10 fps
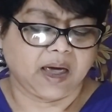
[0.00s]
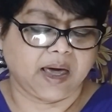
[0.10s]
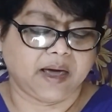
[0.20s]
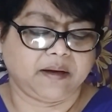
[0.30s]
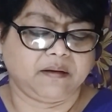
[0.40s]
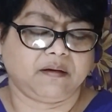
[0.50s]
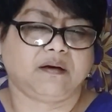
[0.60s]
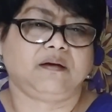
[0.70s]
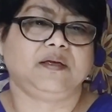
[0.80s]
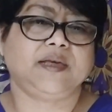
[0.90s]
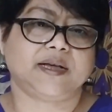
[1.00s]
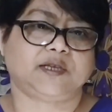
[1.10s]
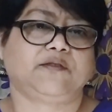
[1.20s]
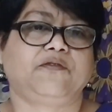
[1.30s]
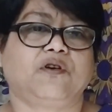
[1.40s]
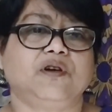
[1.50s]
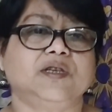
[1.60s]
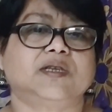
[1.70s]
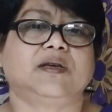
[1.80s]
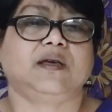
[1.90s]
And yes, of
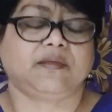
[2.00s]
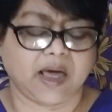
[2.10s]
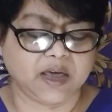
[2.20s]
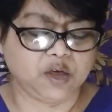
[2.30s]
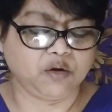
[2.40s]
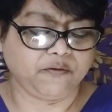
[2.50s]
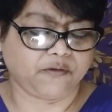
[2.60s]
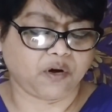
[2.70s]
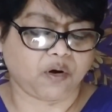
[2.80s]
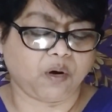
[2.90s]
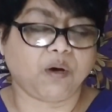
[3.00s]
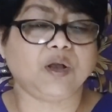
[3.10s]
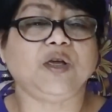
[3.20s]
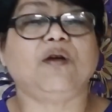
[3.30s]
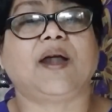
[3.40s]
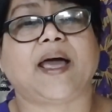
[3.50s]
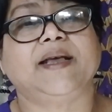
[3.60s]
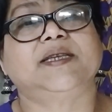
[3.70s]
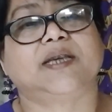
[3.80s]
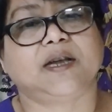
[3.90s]
course, thank you for all your
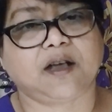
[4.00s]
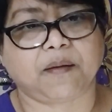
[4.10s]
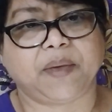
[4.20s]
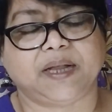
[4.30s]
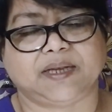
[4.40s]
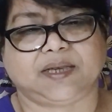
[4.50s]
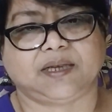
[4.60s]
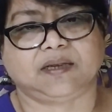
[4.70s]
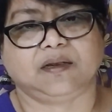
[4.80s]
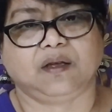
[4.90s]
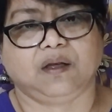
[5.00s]
likes and comments.